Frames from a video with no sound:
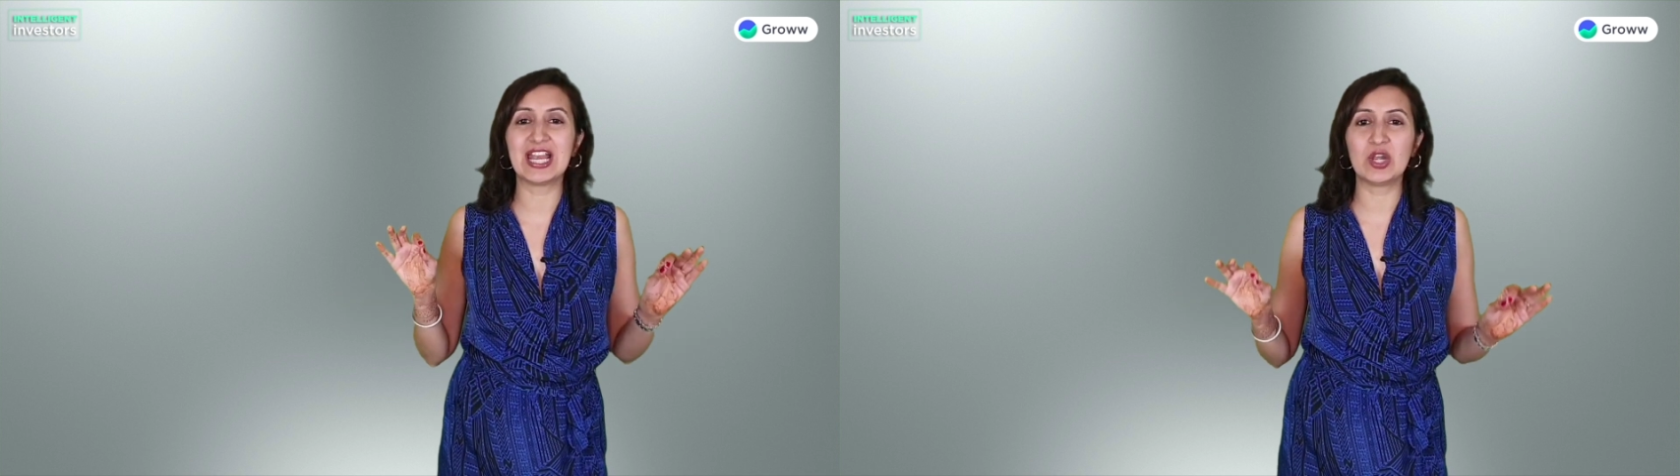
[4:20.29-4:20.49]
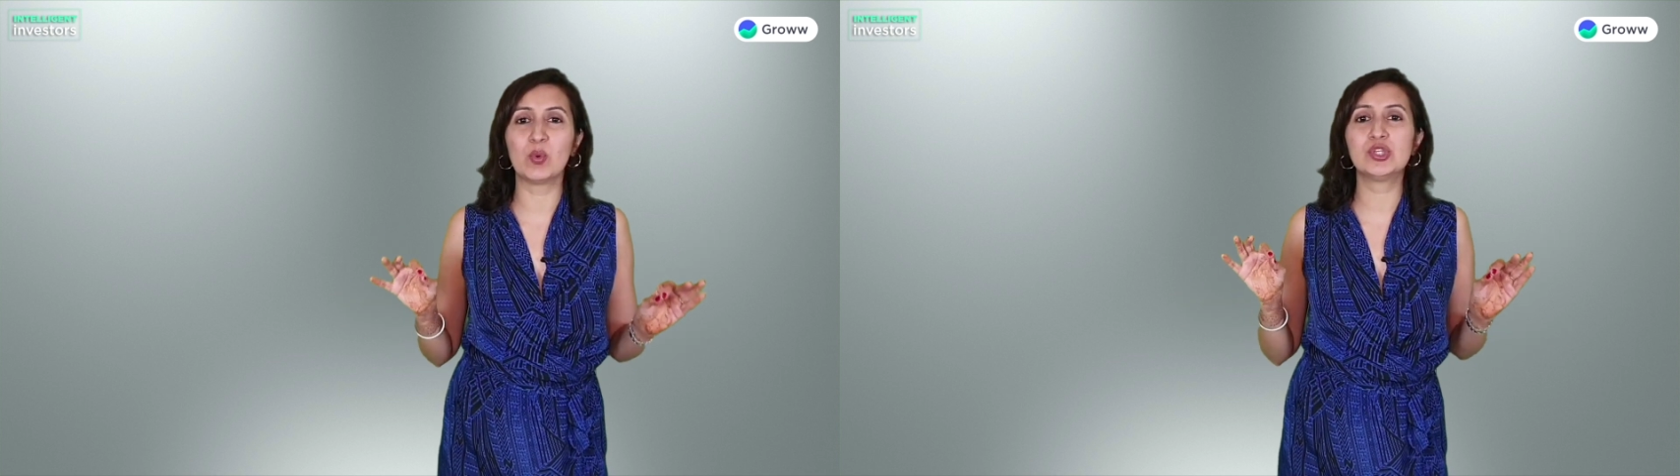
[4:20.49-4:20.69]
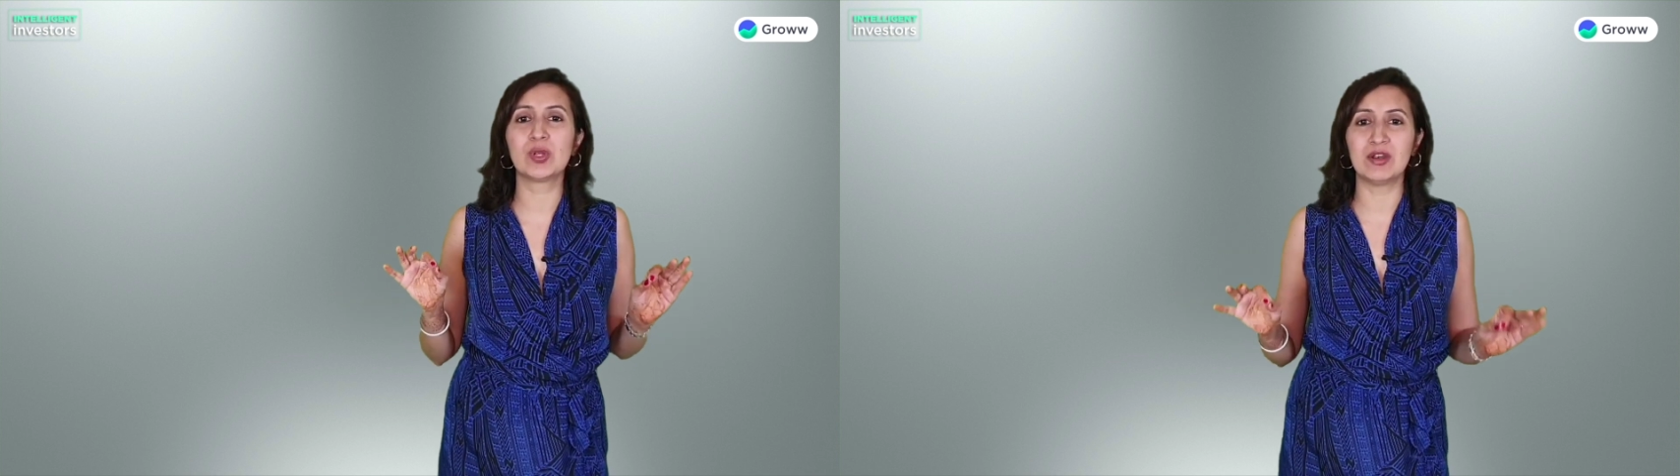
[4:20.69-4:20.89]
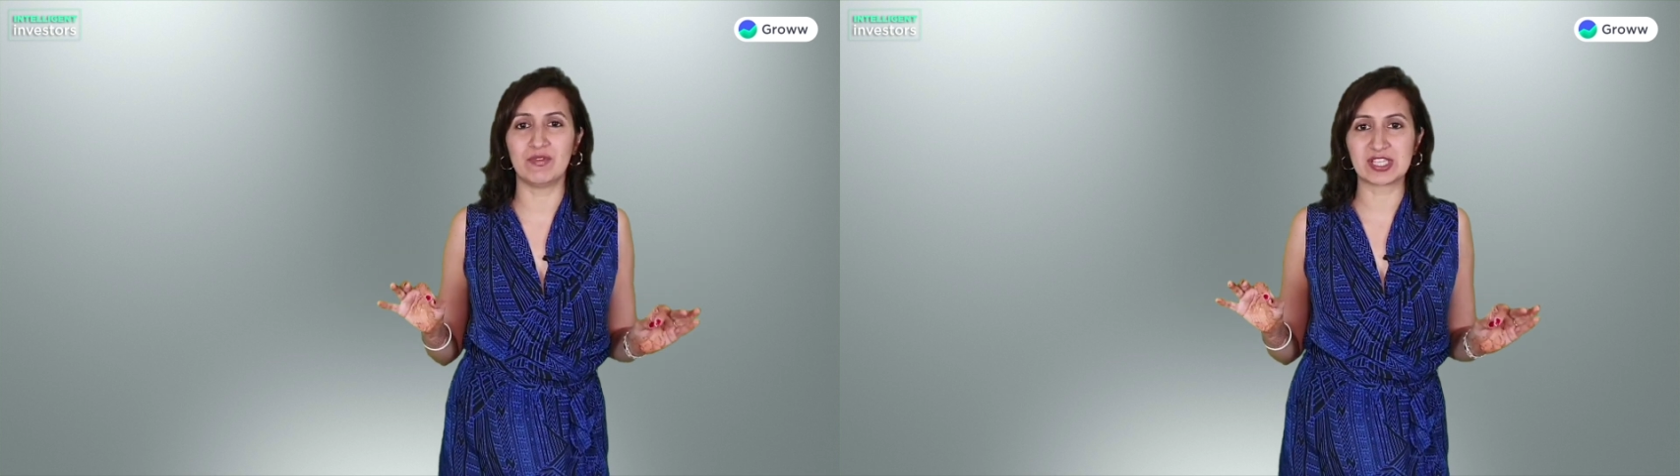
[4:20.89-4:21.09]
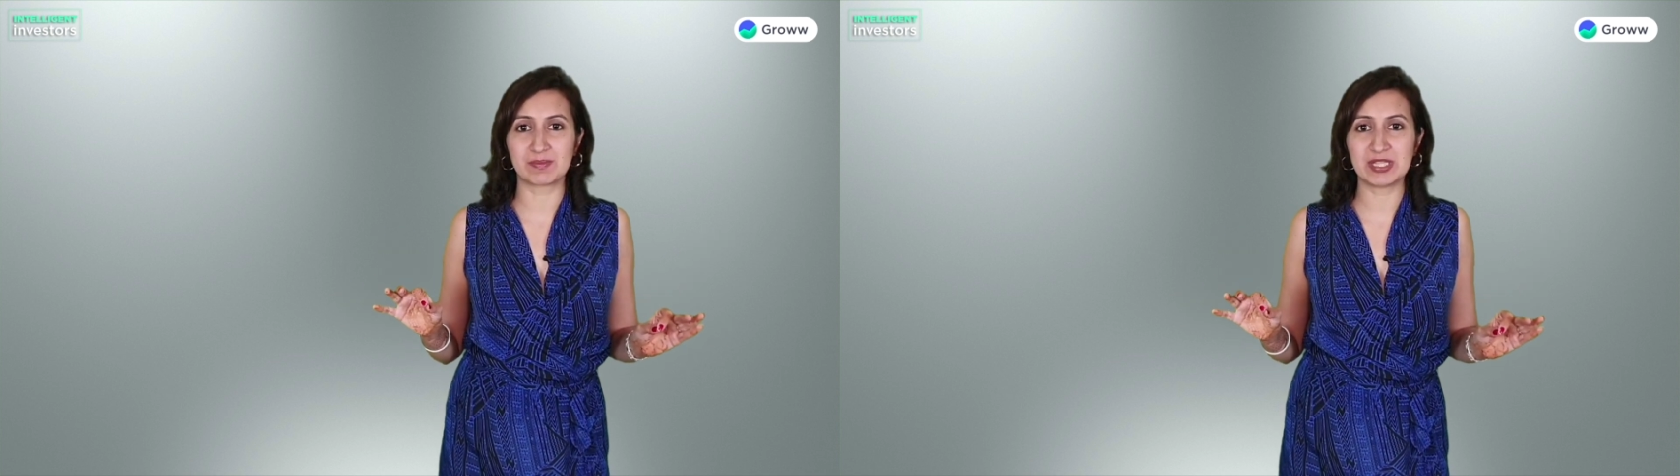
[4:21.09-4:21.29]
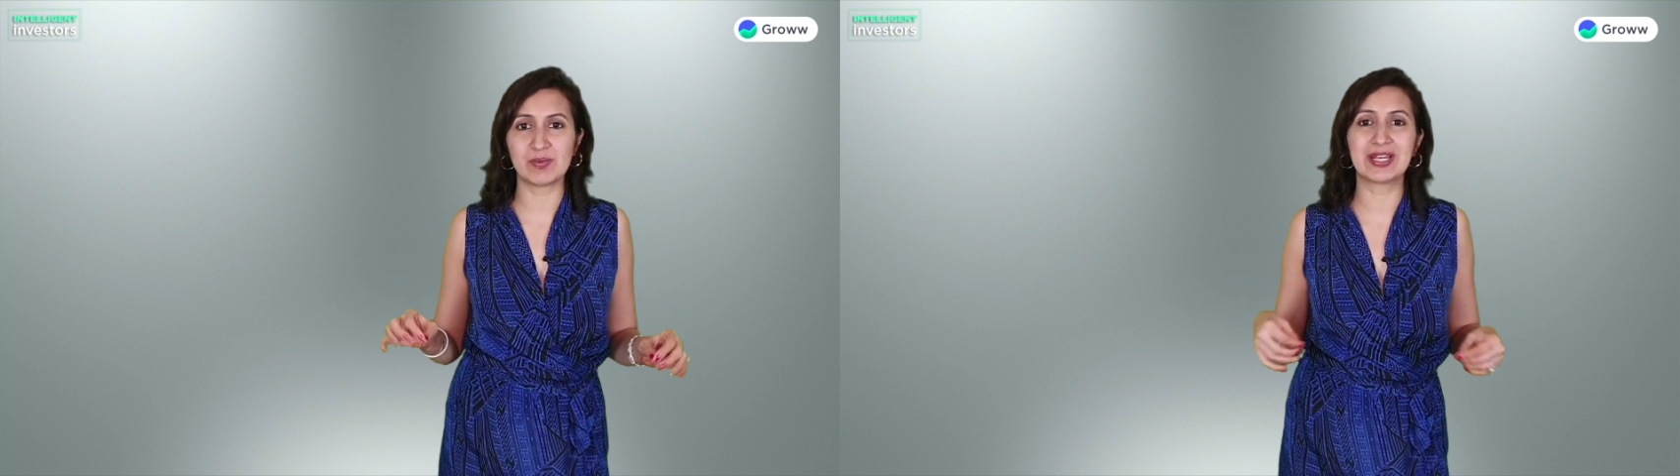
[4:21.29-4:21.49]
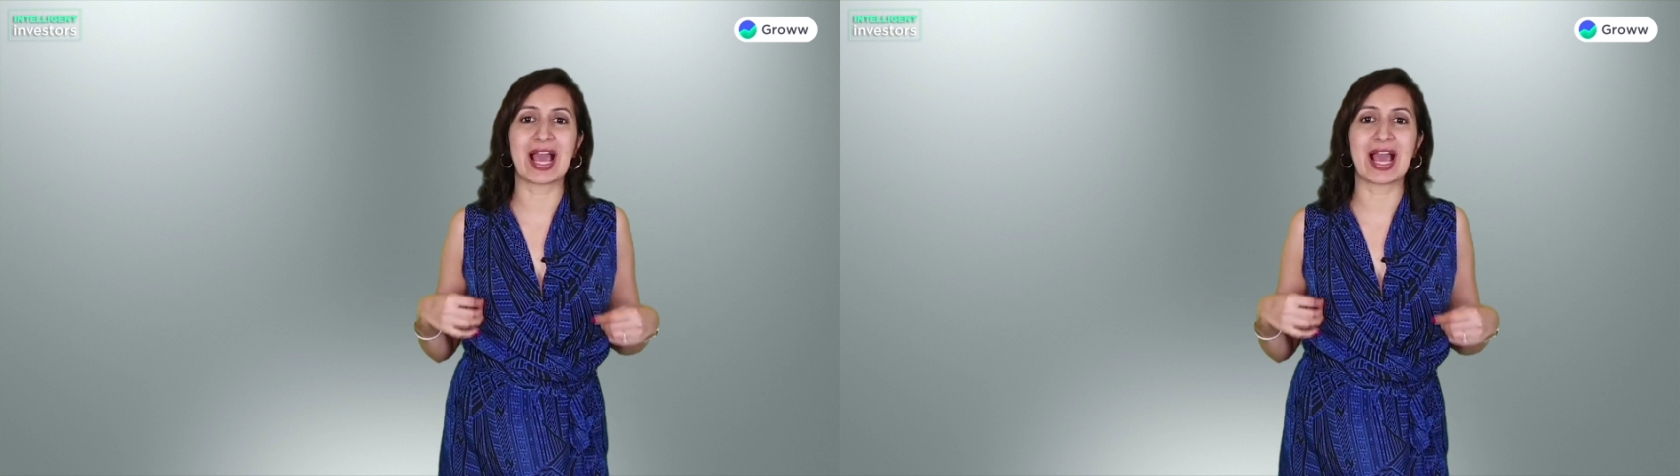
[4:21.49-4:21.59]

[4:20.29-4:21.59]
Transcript: individual investments when